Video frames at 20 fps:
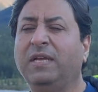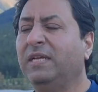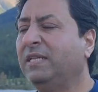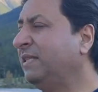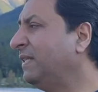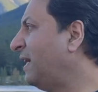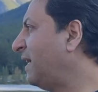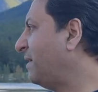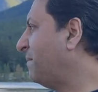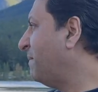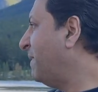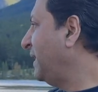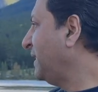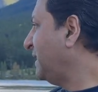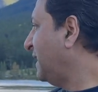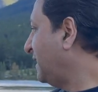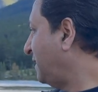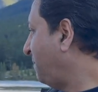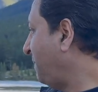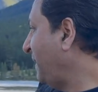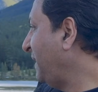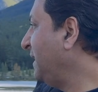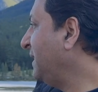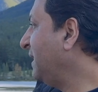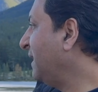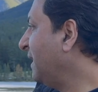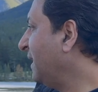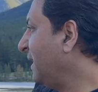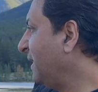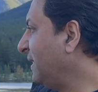Not much, especially
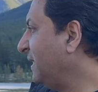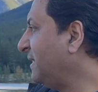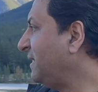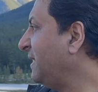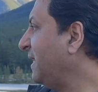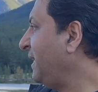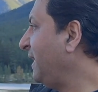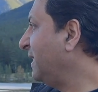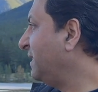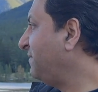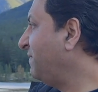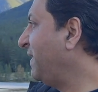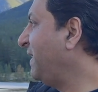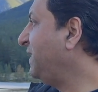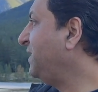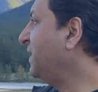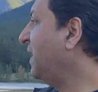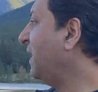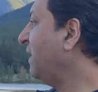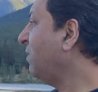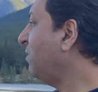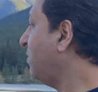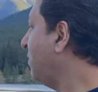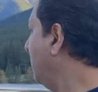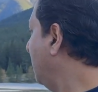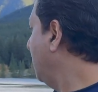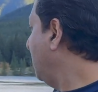this area is very shallow.